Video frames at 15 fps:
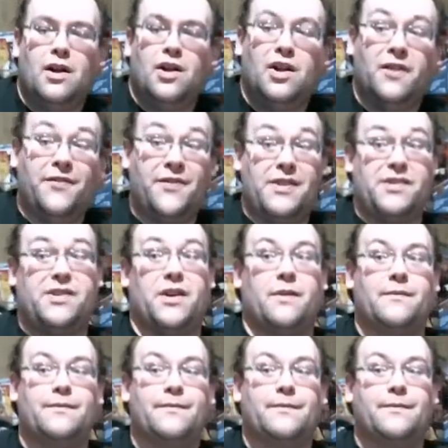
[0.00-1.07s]
LuFisto.
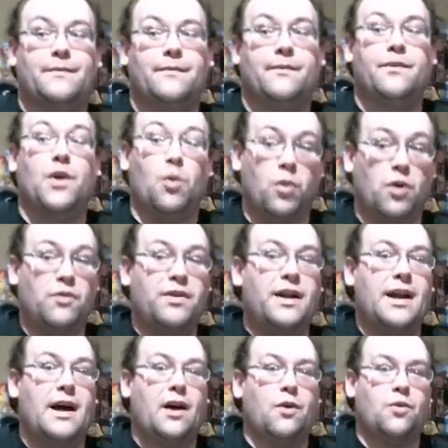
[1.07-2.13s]
The wounded
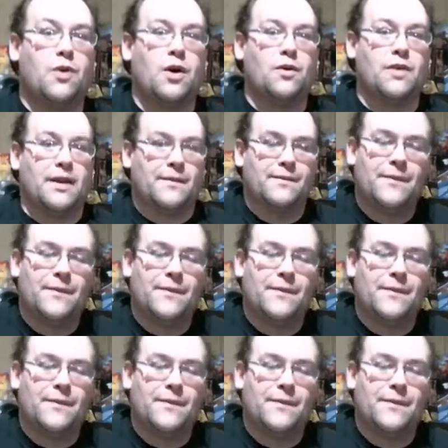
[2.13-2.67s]
Al Ronan.